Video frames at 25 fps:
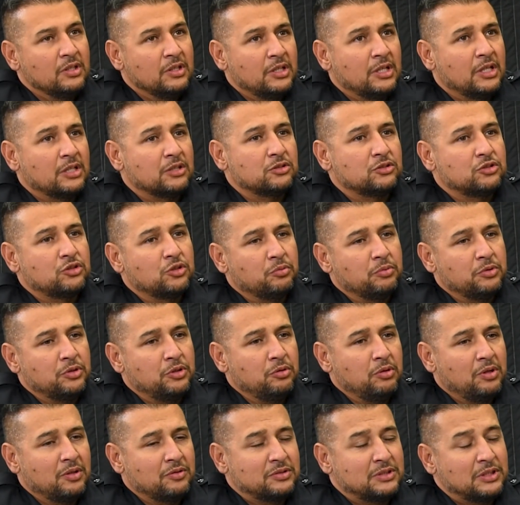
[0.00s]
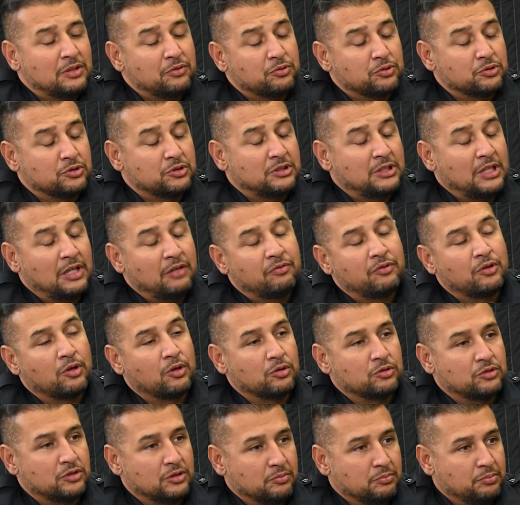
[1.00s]
Yeah, so we do have several
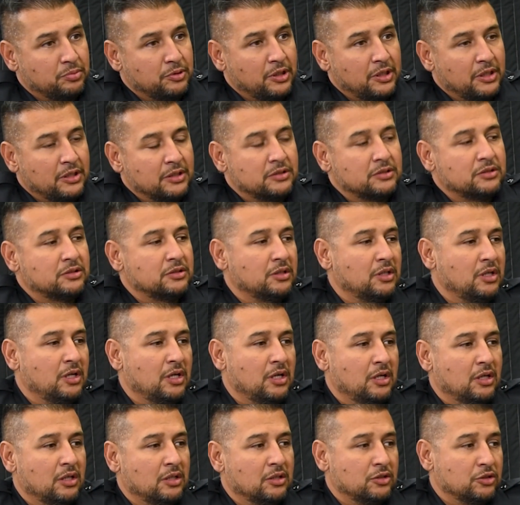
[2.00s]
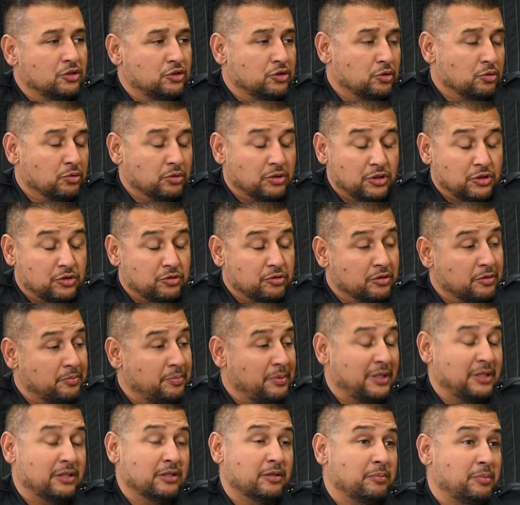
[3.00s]
safeguards in place, the school district
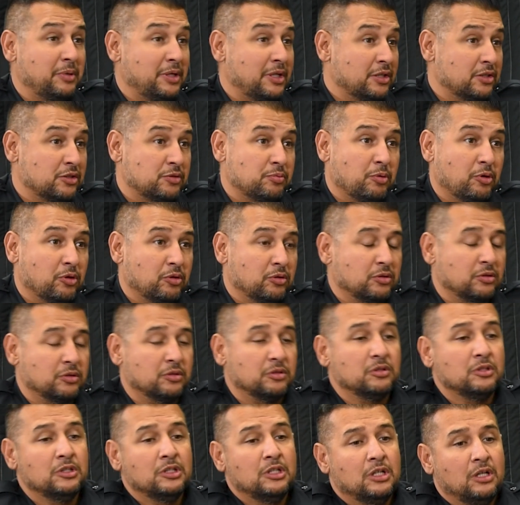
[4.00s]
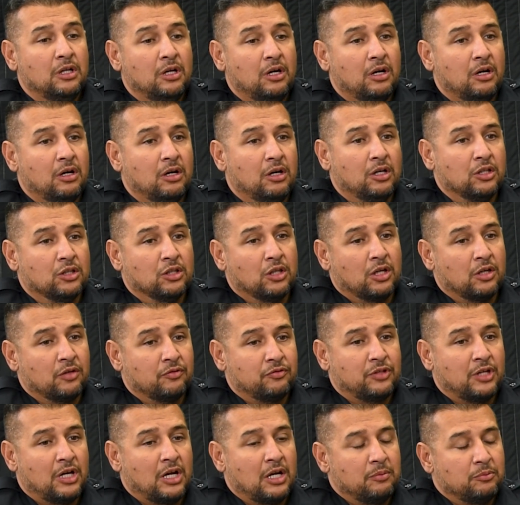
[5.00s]
being the biggest partner. A lot
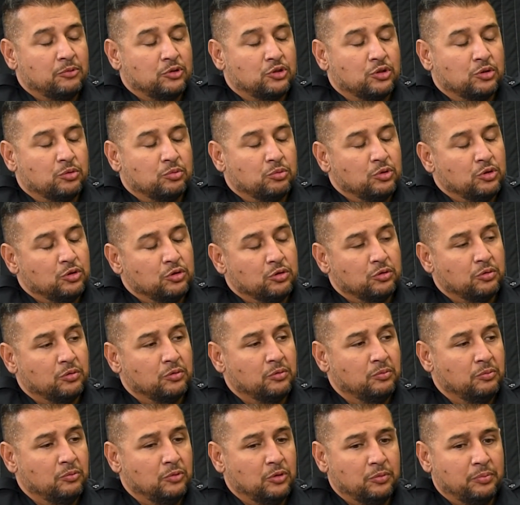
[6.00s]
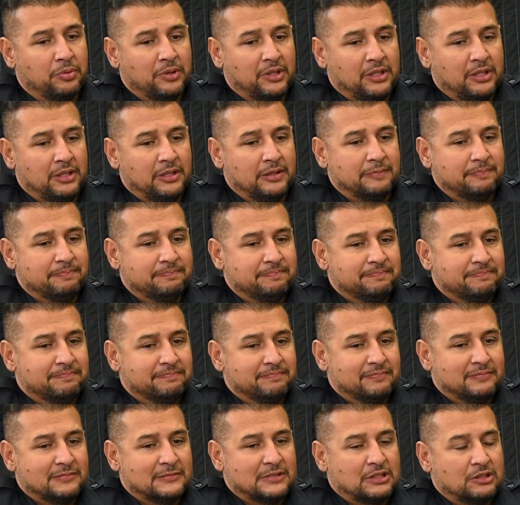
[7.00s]
of times there will be
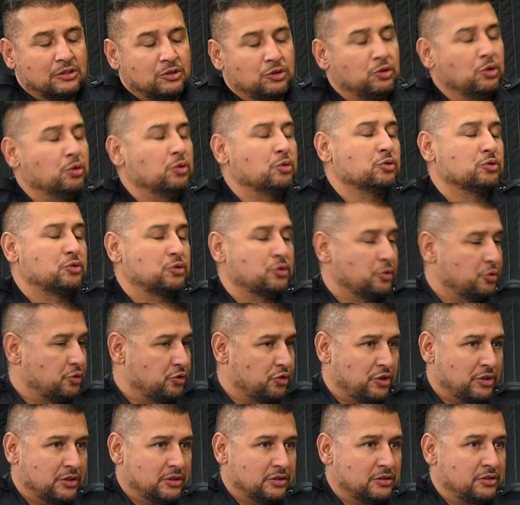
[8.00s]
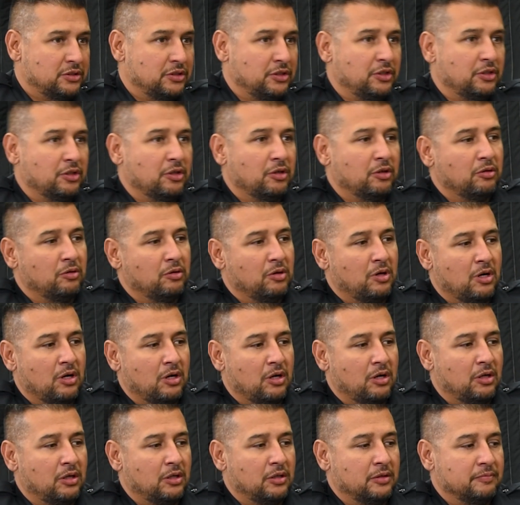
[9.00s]
Google searches,
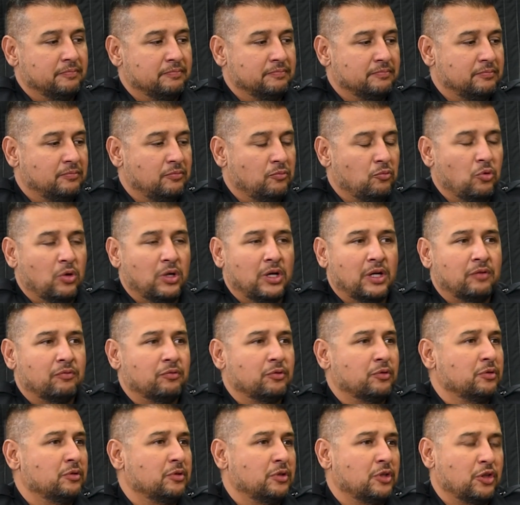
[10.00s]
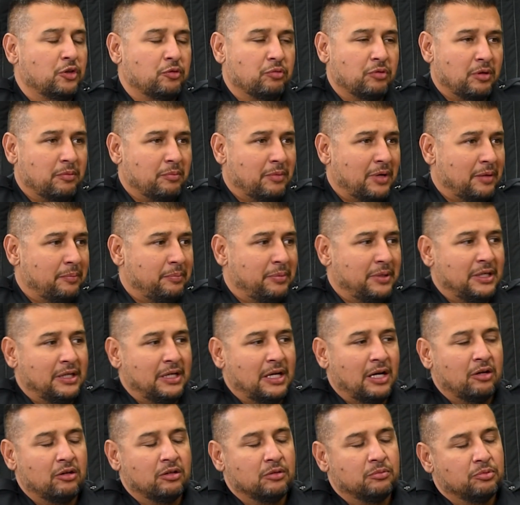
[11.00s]
on whatever the threat might be,
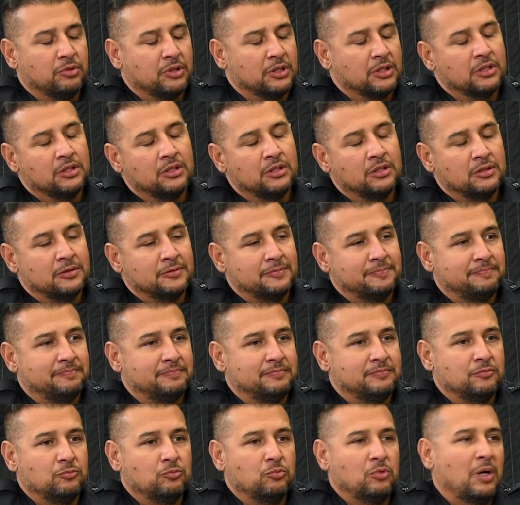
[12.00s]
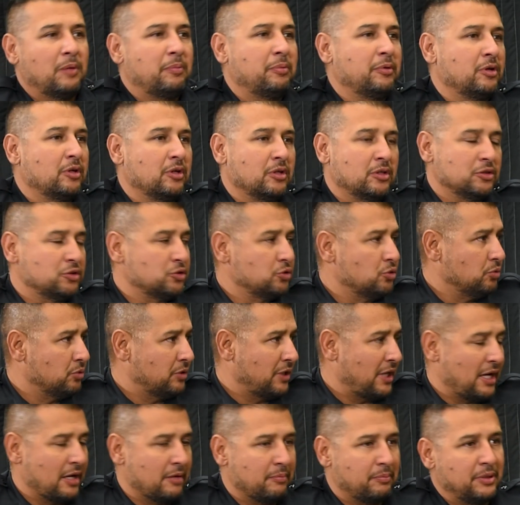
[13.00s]
how to bring a weapon onto school
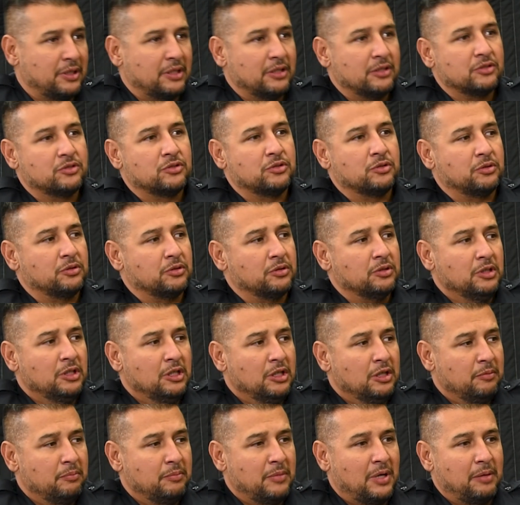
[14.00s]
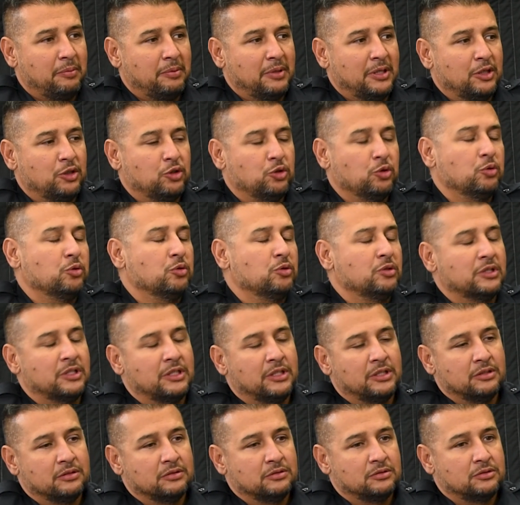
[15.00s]
campus, or maybe
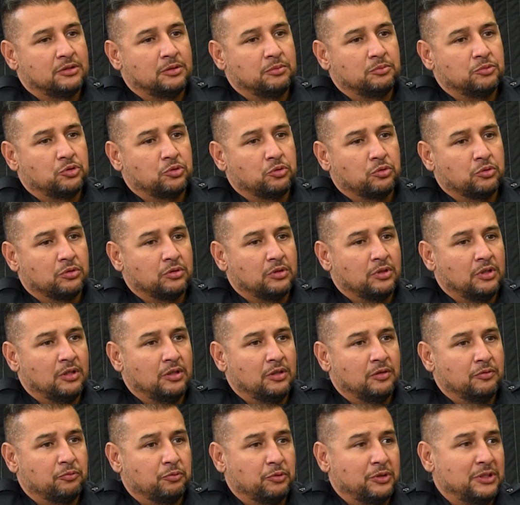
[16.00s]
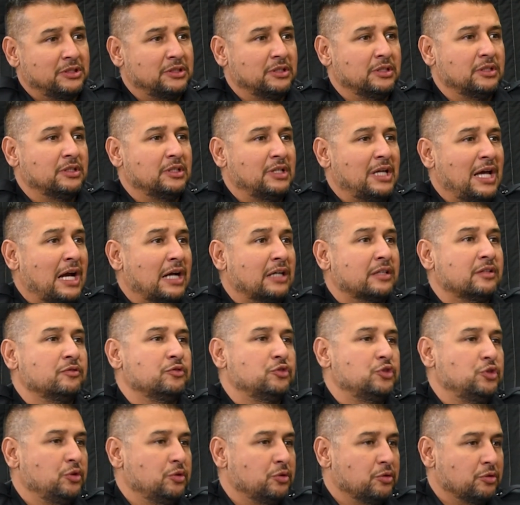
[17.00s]
Googling some sort of recent active
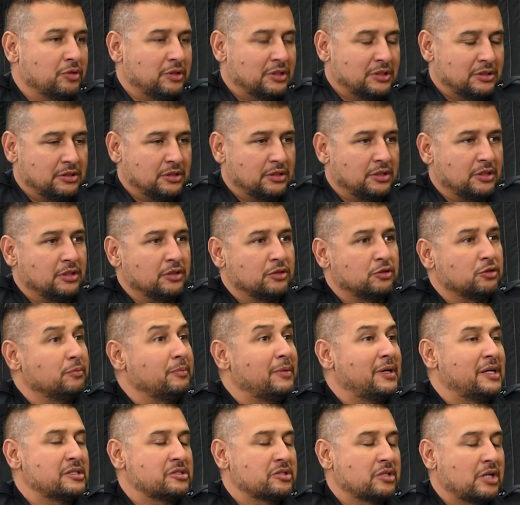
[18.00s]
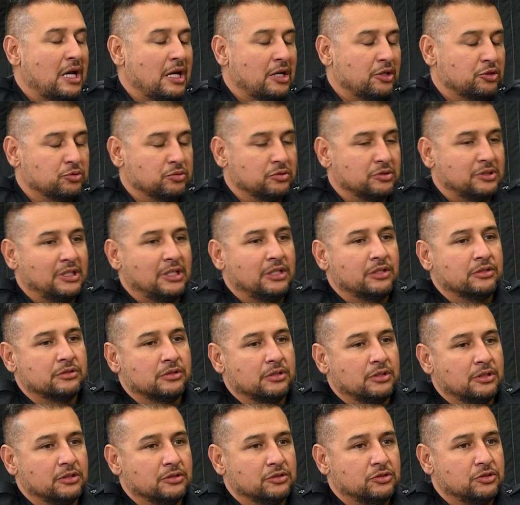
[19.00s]
shooter incident or mass casualty
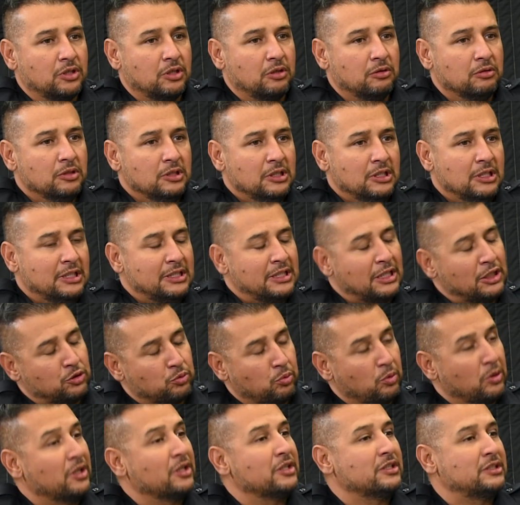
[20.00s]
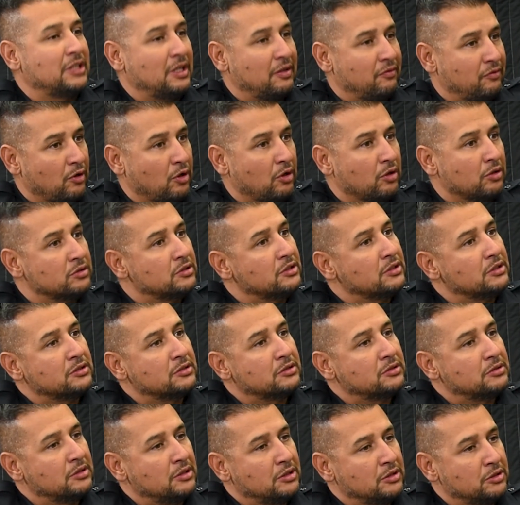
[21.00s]
incident. So that's one of the safeguards
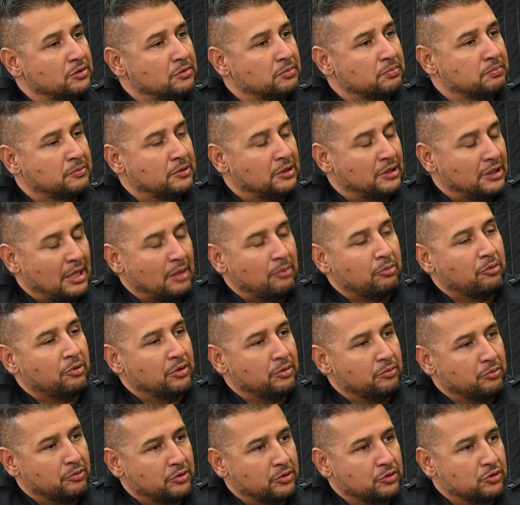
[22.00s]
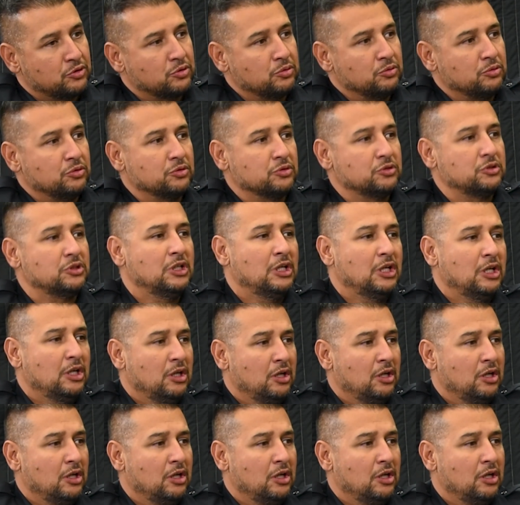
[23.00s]
is collaborating with the schools.